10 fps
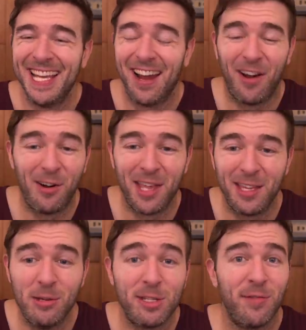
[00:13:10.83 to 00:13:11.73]
Are they
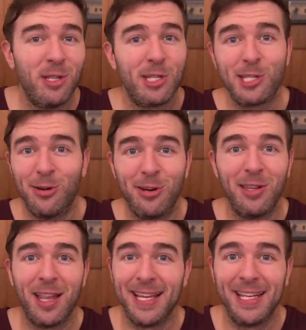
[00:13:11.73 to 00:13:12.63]
useful in certain
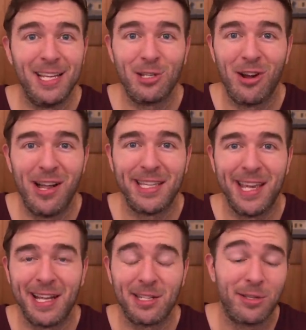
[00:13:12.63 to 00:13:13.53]
like niche
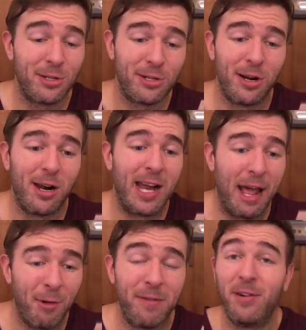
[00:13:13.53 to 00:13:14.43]
contexts? Sure.
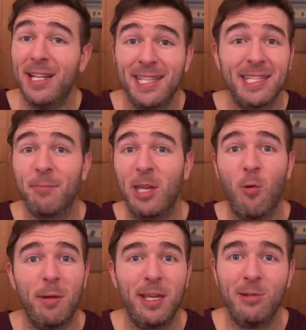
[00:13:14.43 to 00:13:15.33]
However, is this something you
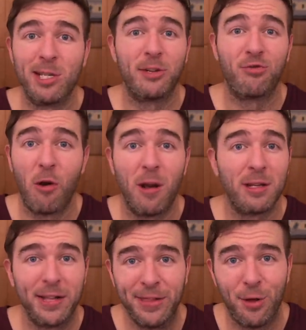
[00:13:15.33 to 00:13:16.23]
want to be using
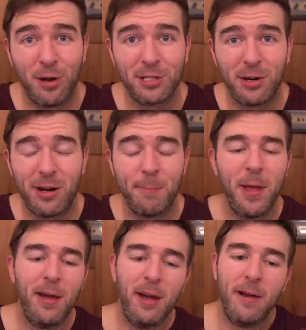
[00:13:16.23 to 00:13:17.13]
chronically long term?
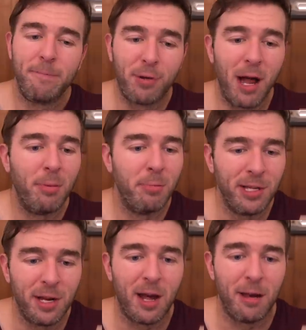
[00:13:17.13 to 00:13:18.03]

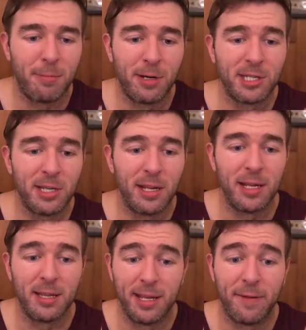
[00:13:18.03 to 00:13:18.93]
Probably not,
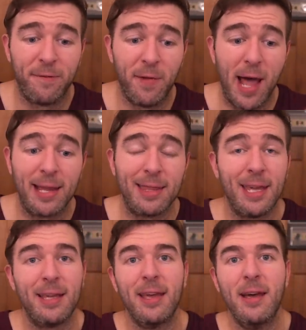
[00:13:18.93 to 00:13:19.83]
personally. Like I
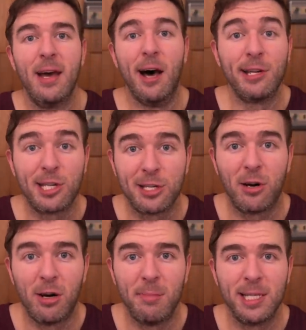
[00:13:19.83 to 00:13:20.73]
think a
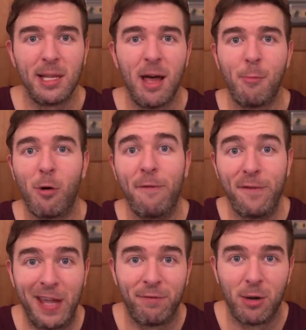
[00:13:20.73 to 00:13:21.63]
SERM is a lot more
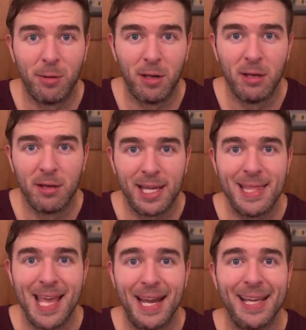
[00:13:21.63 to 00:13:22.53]
favorable
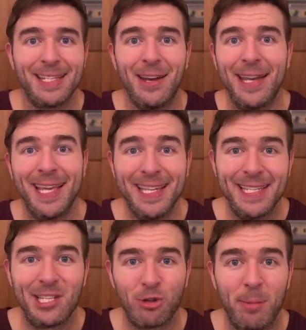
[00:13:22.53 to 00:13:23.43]
in that it's not
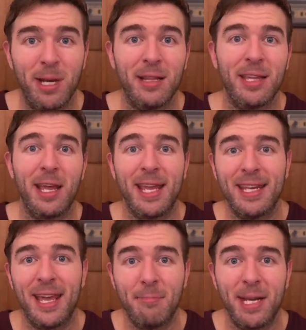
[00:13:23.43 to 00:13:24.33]
indiscriminately
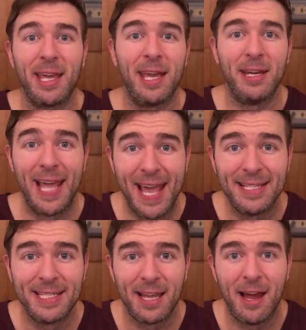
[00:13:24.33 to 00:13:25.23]
inhibiting an
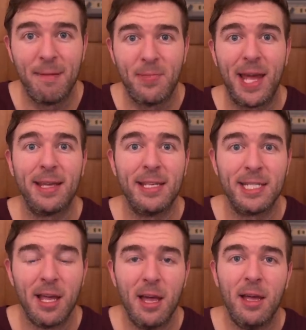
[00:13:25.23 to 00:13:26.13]
enzyme that is